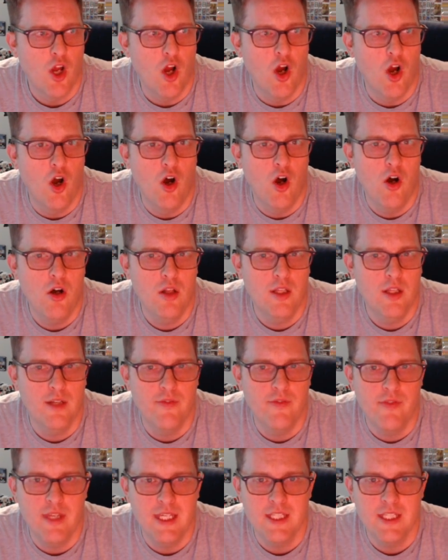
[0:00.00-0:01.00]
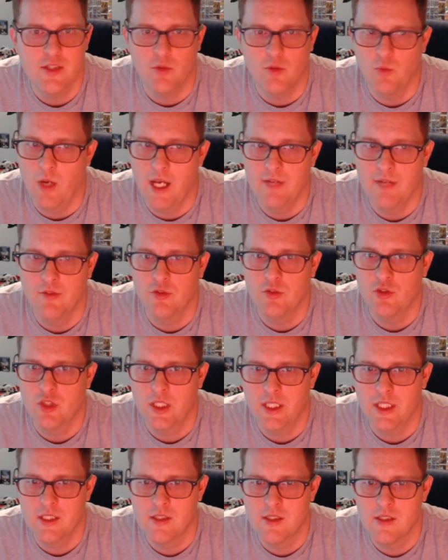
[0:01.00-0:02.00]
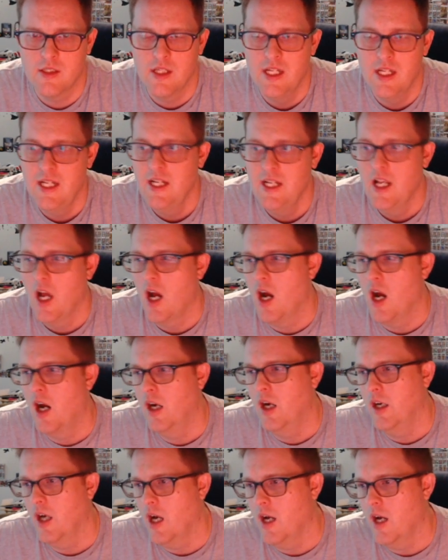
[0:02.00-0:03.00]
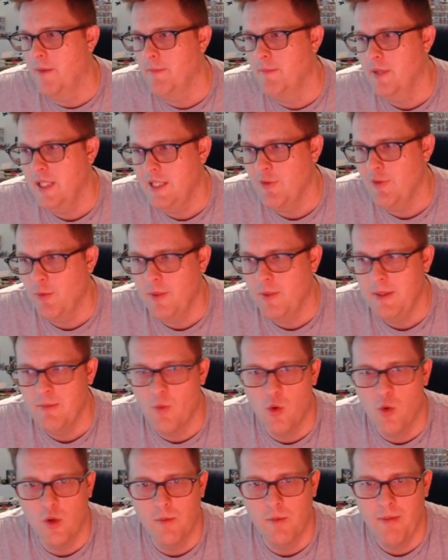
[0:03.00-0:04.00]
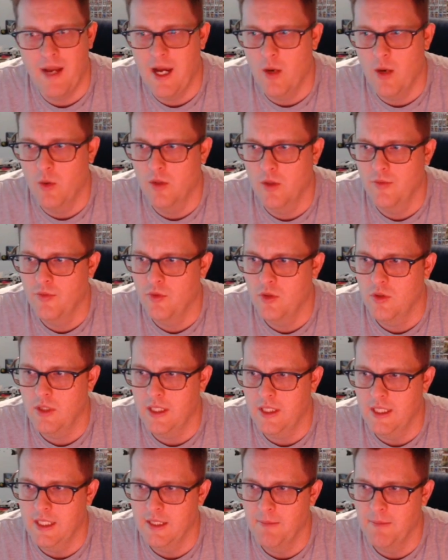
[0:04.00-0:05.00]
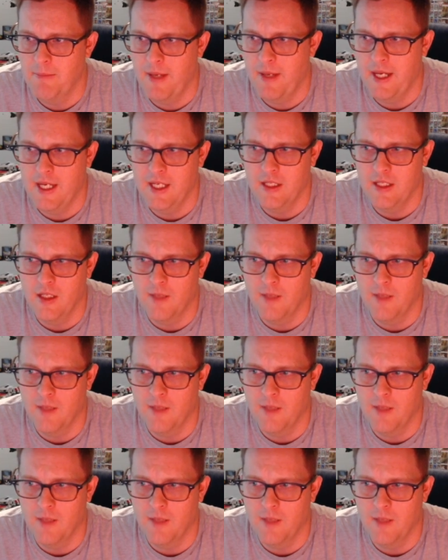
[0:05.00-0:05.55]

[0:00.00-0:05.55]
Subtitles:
All of these arrival tricks are unbelievably more powerful in Pan.